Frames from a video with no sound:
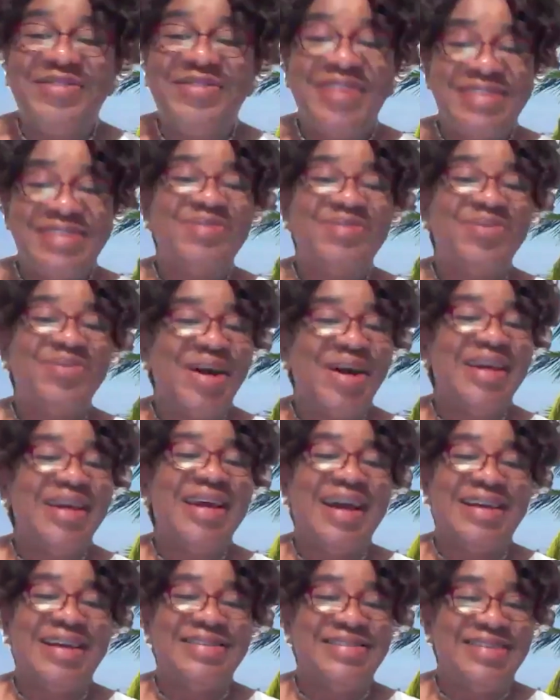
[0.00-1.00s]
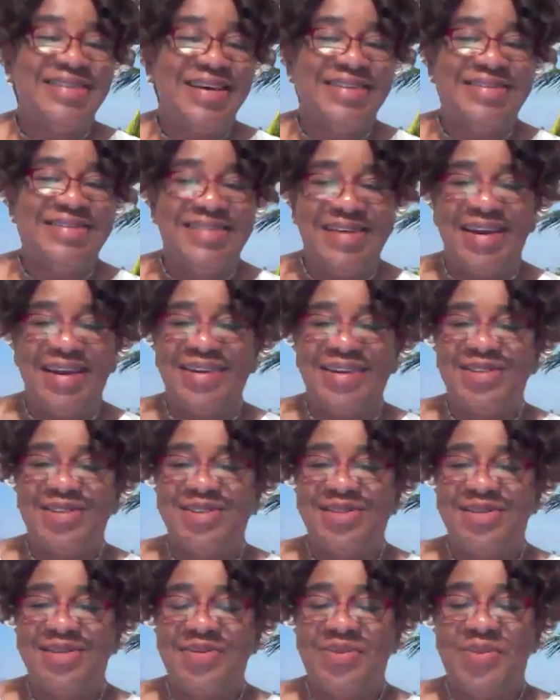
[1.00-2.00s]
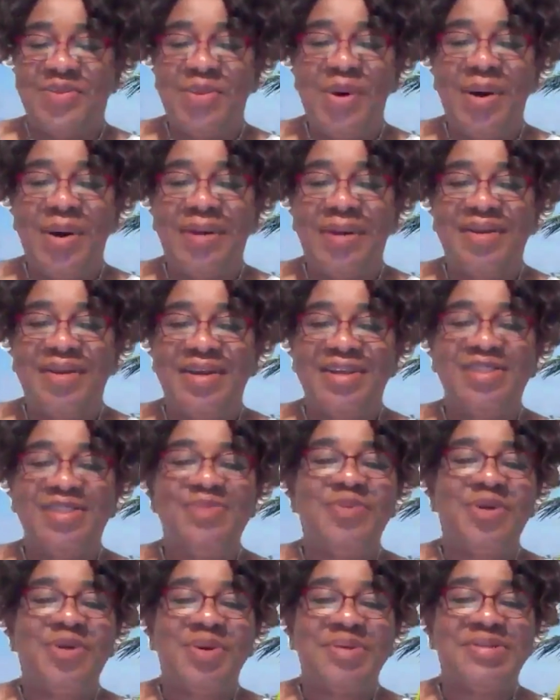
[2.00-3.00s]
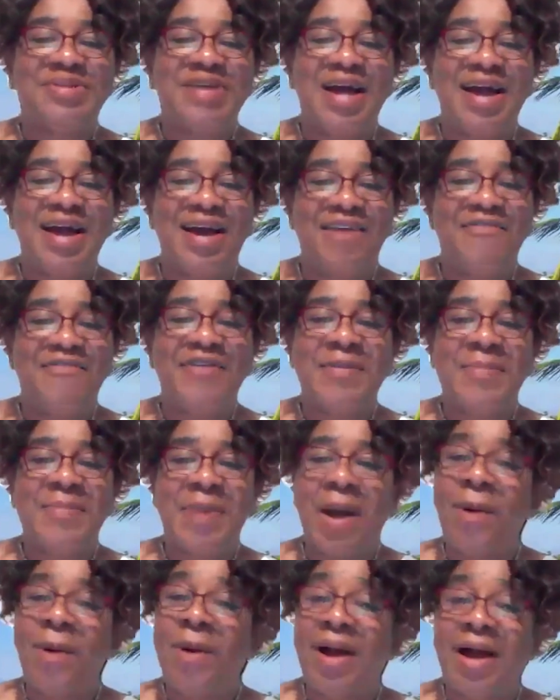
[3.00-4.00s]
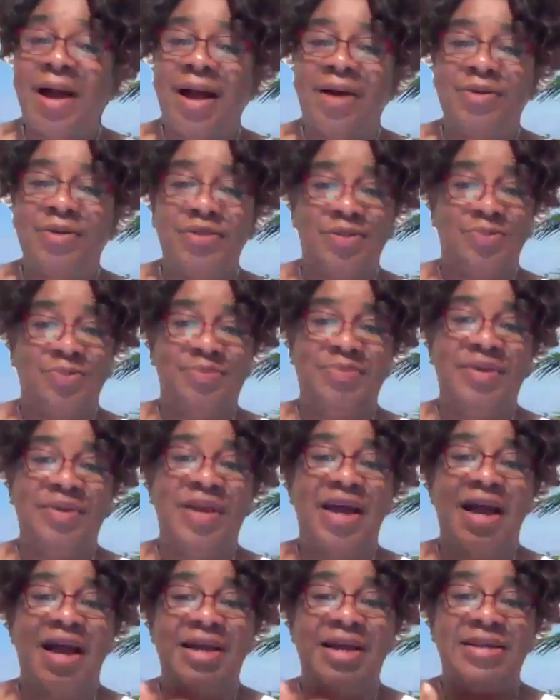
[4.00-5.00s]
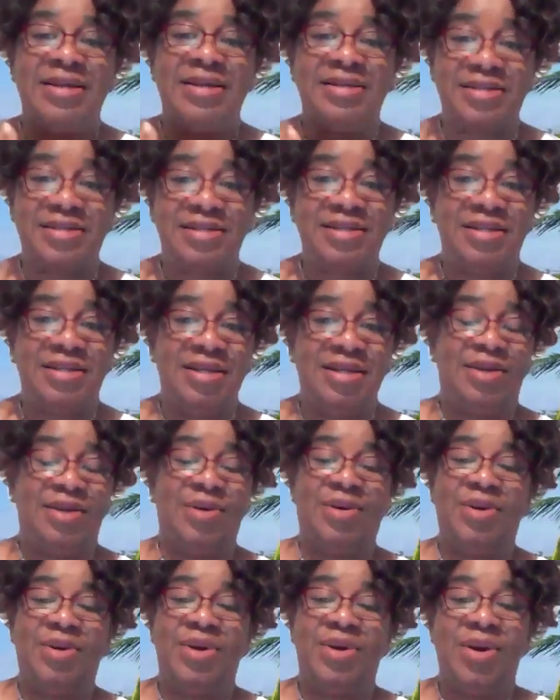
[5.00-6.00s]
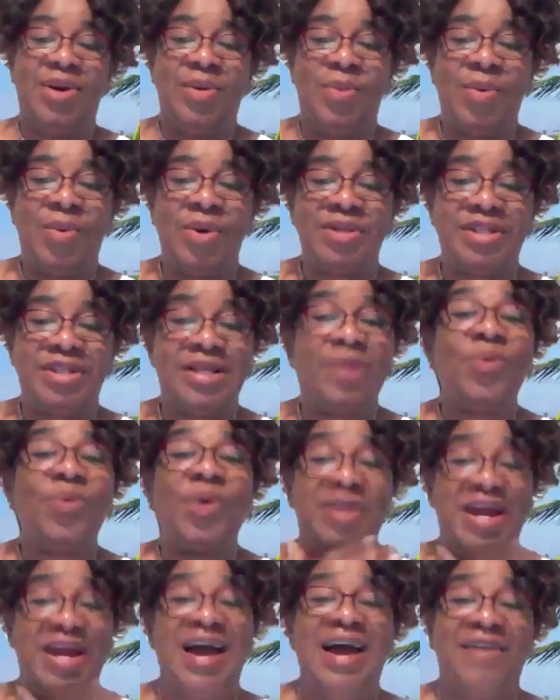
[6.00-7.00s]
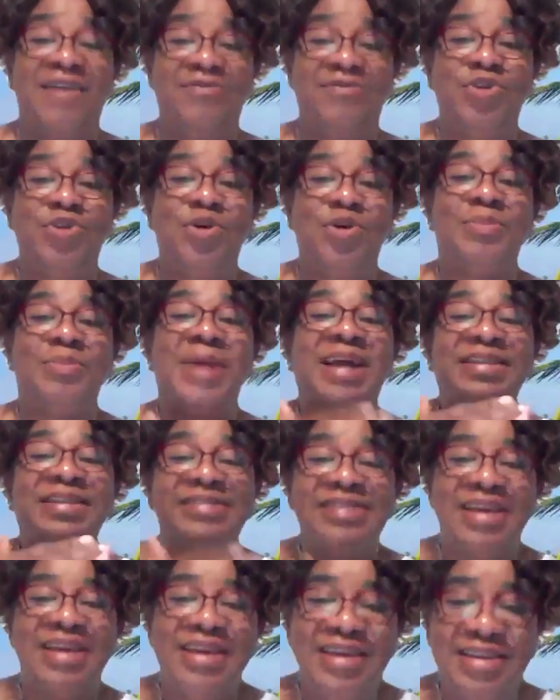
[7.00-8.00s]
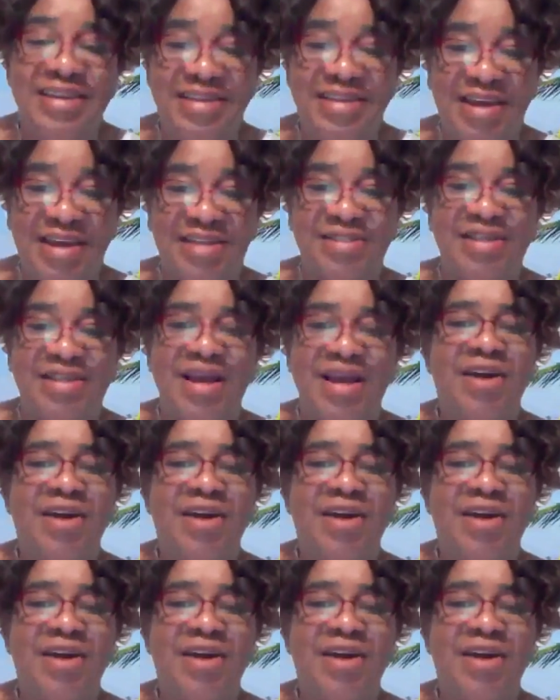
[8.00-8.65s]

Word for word: reason why I said yes, one, is because I have a powerhouse behind, you know, what what I have done, my saying yes.